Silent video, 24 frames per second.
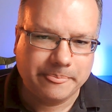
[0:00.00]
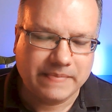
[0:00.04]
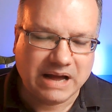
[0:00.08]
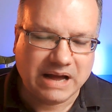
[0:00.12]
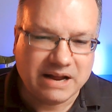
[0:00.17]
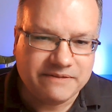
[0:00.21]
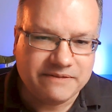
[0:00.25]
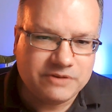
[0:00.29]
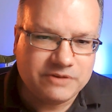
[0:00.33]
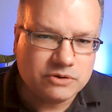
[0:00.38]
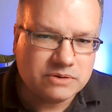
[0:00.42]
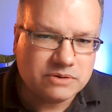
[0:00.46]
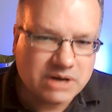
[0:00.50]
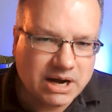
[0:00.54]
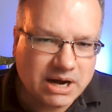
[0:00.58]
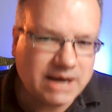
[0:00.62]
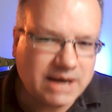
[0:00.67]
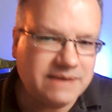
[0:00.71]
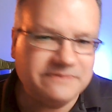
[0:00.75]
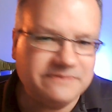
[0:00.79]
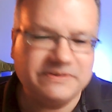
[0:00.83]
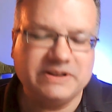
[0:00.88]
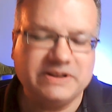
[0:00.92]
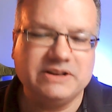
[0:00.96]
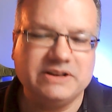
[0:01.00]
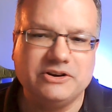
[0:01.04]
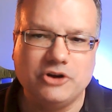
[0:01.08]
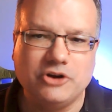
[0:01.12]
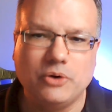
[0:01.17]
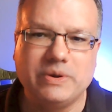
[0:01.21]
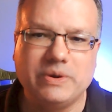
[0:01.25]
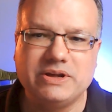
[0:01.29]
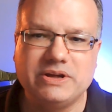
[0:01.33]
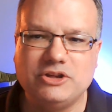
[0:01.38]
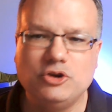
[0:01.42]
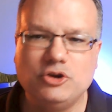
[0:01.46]
I feel confident
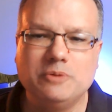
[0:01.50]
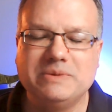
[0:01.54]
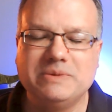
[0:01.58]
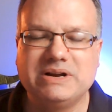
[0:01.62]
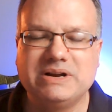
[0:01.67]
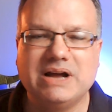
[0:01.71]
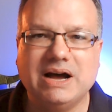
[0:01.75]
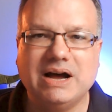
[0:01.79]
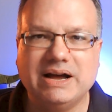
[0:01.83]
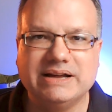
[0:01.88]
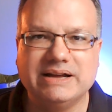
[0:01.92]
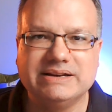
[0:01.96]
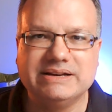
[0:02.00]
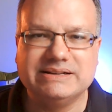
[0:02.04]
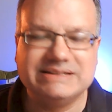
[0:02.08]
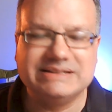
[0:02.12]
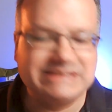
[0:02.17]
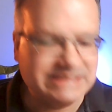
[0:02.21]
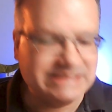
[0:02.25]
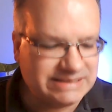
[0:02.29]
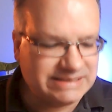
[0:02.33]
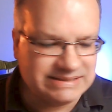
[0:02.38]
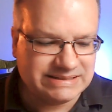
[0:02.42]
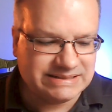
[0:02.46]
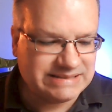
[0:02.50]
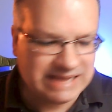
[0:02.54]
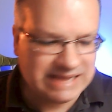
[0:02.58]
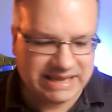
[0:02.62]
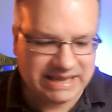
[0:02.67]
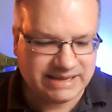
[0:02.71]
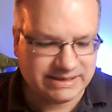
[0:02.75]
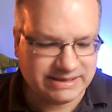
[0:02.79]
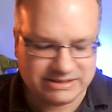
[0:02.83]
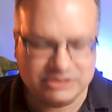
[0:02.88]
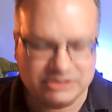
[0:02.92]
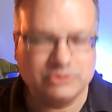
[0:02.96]
knowing humankind didn't
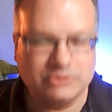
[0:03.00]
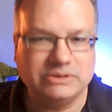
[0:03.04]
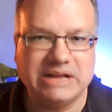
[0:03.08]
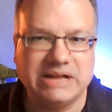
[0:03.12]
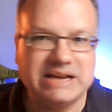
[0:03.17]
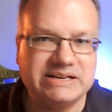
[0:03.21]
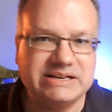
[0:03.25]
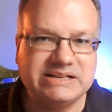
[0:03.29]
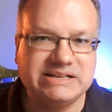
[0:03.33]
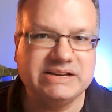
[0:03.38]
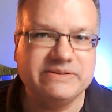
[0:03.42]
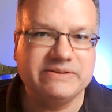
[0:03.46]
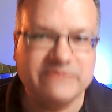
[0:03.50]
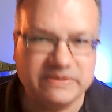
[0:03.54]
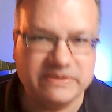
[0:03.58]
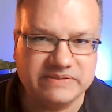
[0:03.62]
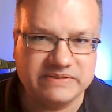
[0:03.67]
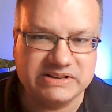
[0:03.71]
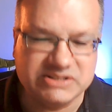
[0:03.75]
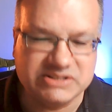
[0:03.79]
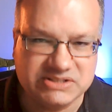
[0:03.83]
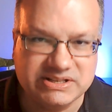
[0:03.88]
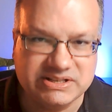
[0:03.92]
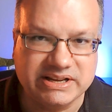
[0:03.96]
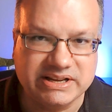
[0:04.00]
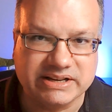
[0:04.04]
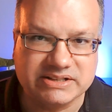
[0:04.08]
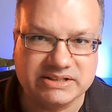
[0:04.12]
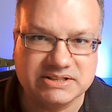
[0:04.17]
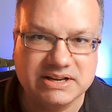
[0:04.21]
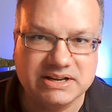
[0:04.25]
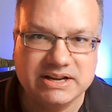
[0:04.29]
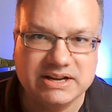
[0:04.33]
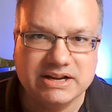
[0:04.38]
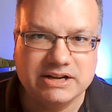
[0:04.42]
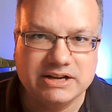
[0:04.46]
take until
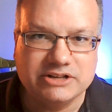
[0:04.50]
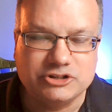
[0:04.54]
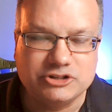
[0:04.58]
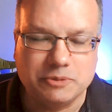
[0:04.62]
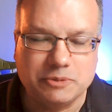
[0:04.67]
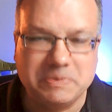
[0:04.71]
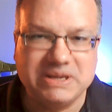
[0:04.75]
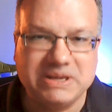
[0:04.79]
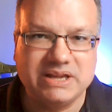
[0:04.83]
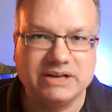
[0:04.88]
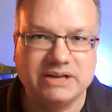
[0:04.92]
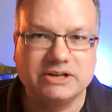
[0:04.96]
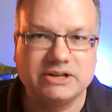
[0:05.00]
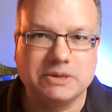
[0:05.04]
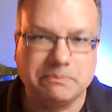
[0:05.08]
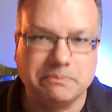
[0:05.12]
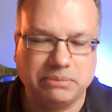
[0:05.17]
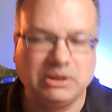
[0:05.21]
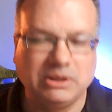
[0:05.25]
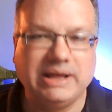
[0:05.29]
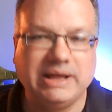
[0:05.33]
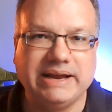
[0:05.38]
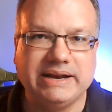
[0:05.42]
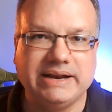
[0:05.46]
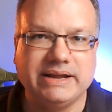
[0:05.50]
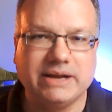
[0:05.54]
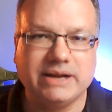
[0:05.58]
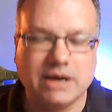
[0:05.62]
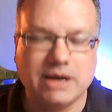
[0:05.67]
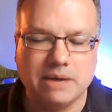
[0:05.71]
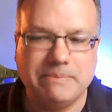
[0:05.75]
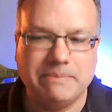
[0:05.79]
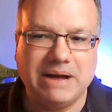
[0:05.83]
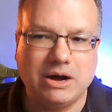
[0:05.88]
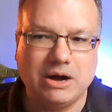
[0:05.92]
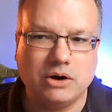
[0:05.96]
1956 to begin complaining
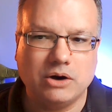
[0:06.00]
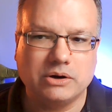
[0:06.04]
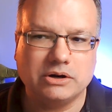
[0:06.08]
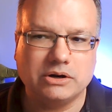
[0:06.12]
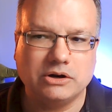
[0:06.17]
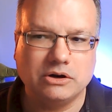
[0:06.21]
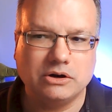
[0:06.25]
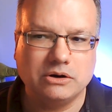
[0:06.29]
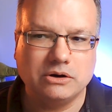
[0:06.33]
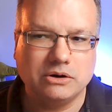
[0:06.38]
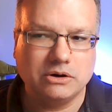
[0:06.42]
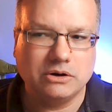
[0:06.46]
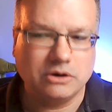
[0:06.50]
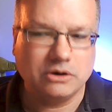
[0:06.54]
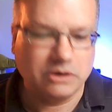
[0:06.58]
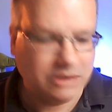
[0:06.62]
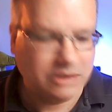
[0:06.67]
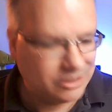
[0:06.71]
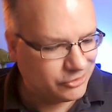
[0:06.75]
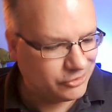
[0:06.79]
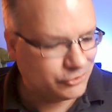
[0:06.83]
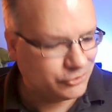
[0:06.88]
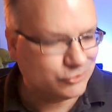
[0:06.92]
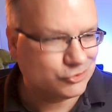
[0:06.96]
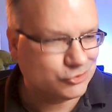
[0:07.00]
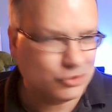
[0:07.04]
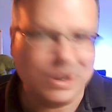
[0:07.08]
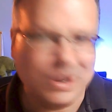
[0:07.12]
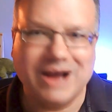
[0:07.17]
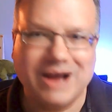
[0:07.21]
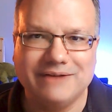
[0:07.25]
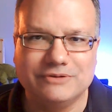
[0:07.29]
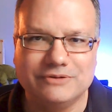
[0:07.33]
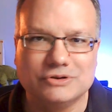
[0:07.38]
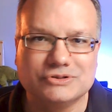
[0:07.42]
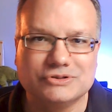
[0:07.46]
about other
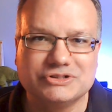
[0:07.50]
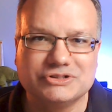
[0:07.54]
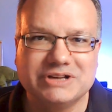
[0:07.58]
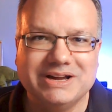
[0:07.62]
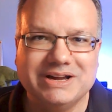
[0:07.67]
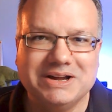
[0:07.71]
drivers.